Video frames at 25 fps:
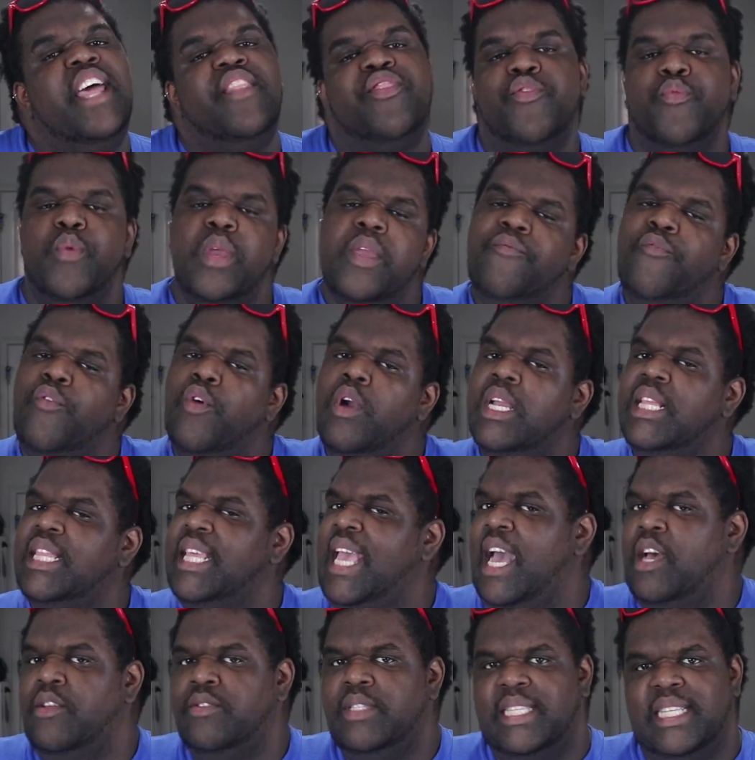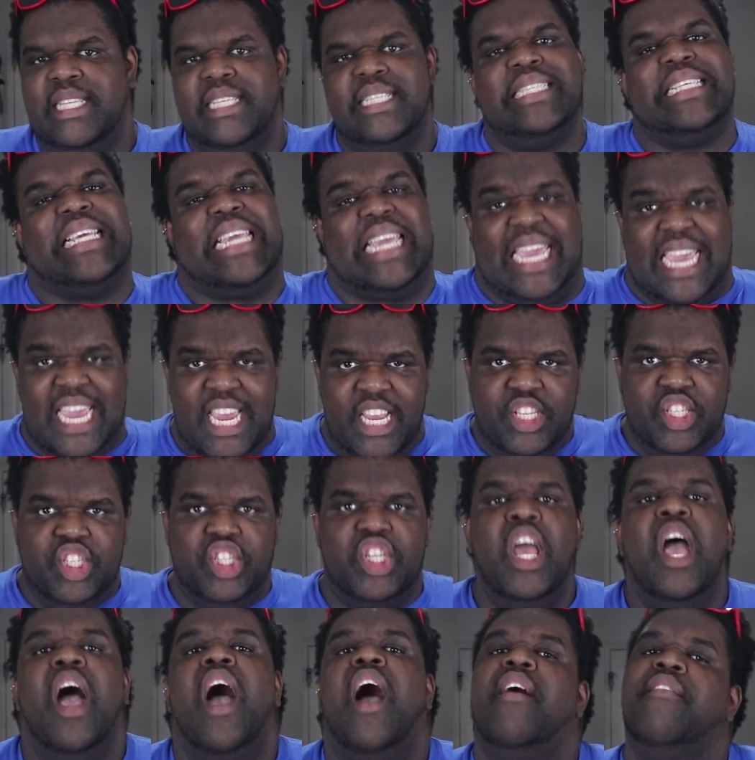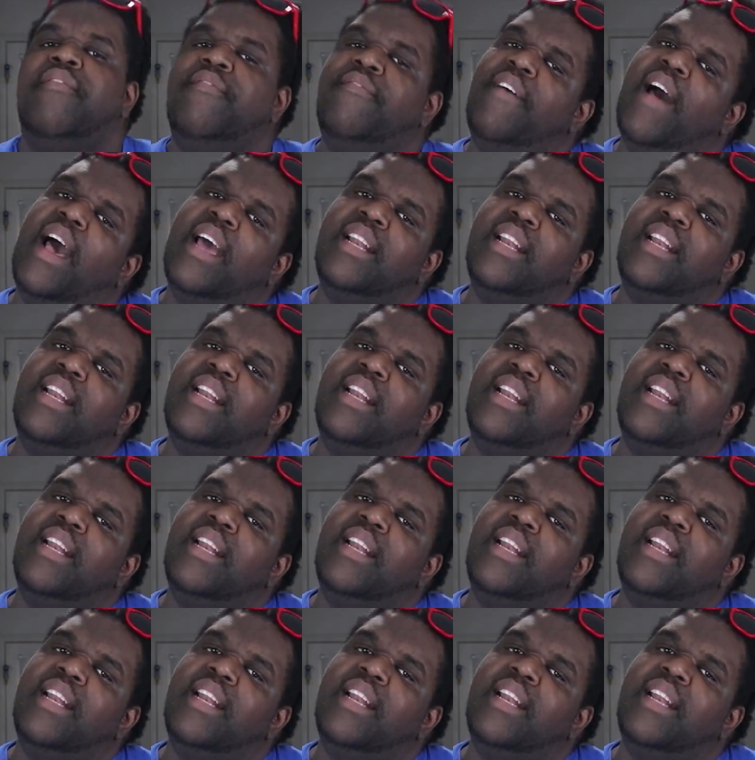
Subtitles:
add 3/4 ounces each of